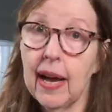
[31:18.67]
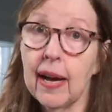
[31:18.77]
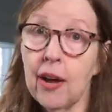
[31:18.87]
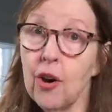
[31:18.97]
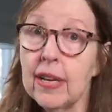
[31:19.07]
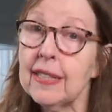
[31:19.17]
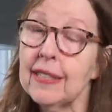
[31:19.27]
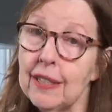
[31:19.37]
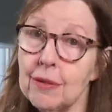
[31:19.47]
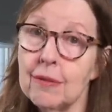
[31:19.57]
I
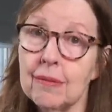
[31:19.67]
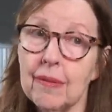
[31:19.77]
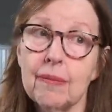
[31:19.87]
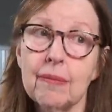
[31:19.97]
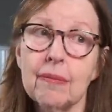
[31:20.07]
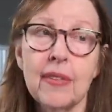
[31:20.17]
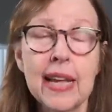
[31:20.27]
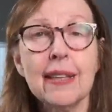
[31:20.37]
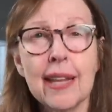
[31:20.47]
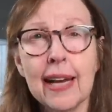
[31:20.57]
honestly don't
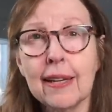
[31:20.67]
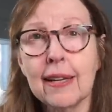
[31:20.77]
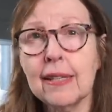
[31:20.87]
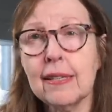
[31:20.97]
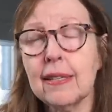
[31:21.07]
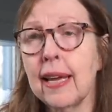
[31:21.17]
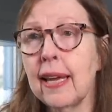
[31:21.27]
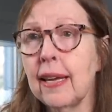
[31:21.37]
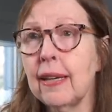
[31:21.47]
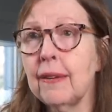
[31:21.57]
think that is
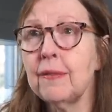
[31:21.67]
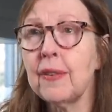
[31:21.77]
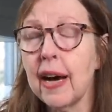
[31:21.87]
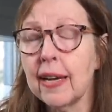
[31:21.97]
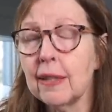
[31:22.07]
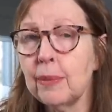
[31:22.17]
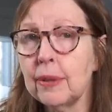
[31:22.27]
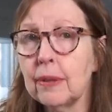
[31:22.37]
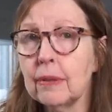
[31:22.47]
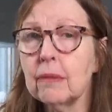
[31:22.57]
a
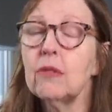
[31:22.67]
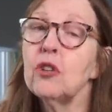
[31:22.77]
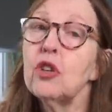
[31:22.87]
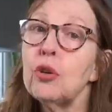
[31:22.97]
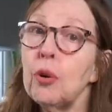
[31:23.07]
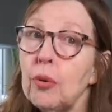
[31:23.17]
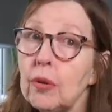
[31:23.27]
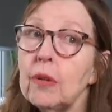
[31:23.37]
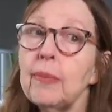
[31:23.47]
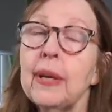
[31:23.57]
viable
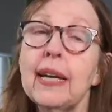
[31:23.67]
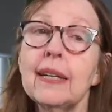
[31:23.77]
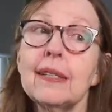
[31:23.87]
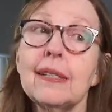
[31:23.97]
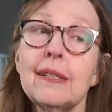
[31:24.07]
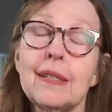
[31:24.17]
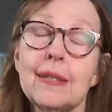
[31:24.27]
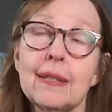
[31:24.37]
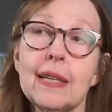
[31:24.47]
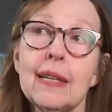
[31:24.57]
goal
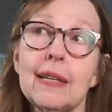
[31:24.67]
because